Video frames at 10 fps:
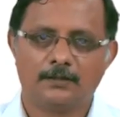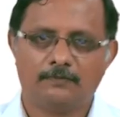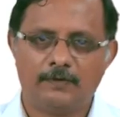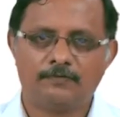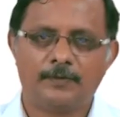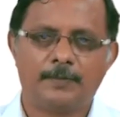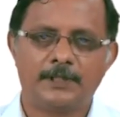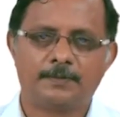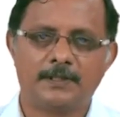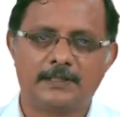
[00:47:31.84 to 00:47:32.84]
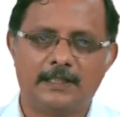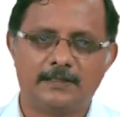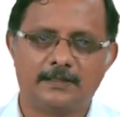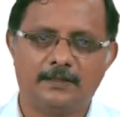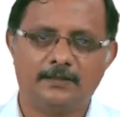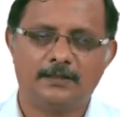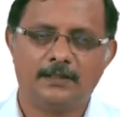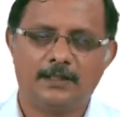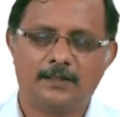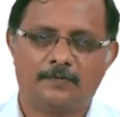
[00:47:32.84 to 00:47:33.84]
The fifth principle says that
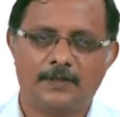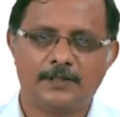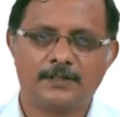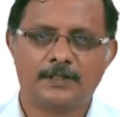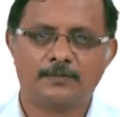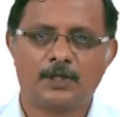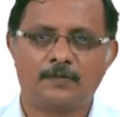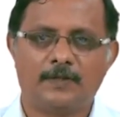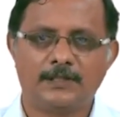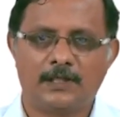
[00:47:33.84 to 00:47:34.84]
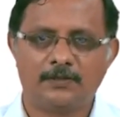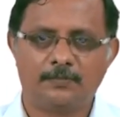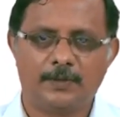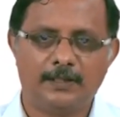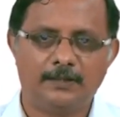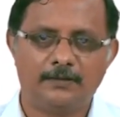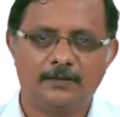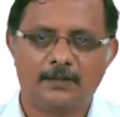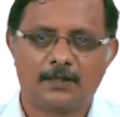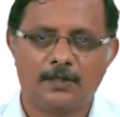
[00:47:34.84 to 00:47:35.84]
functional systems on one side of the brain
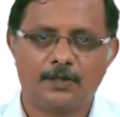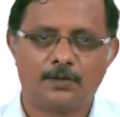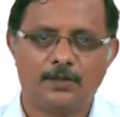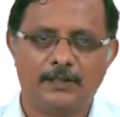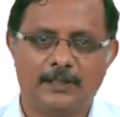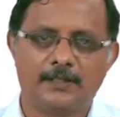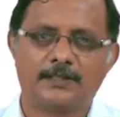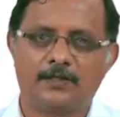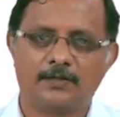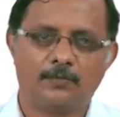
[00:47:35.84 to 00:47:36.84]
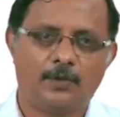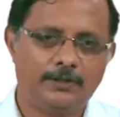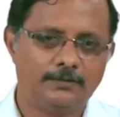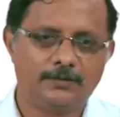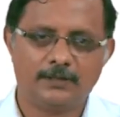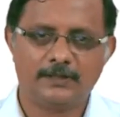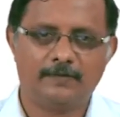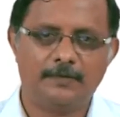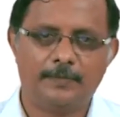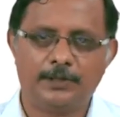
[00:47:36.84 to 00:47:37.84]
control the other side of the body. So, there is a
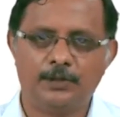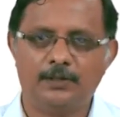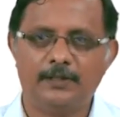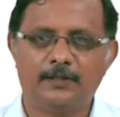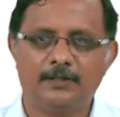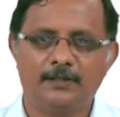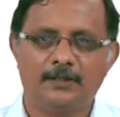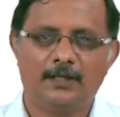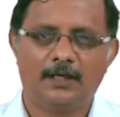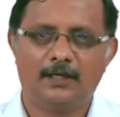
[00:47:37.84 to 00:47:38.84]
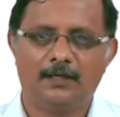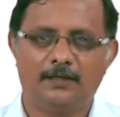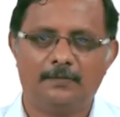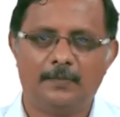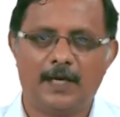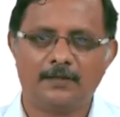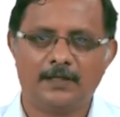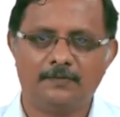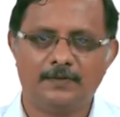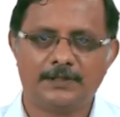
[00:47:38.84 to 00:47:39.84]
very peculiar pattern
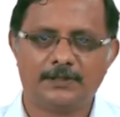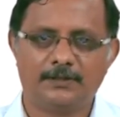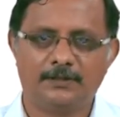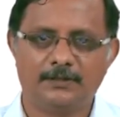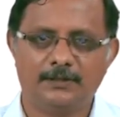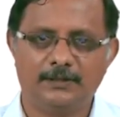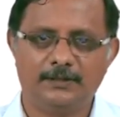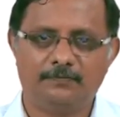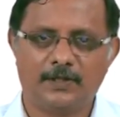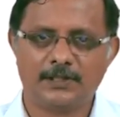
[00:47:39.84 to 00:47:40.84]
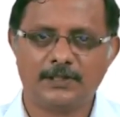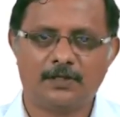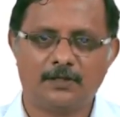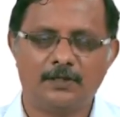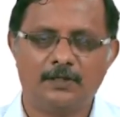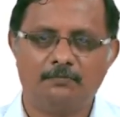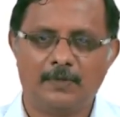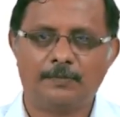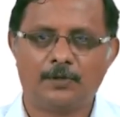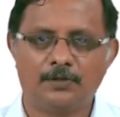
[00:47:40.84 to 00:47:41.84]
in which the functions are
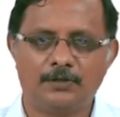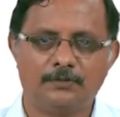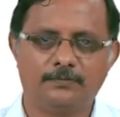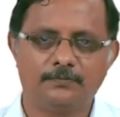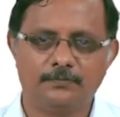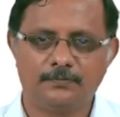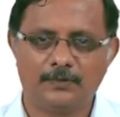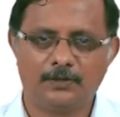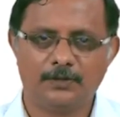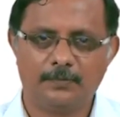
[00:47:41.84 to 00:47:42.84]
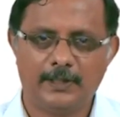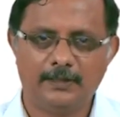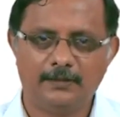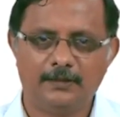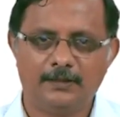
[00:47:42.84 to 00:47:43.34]
mapped onto the brain.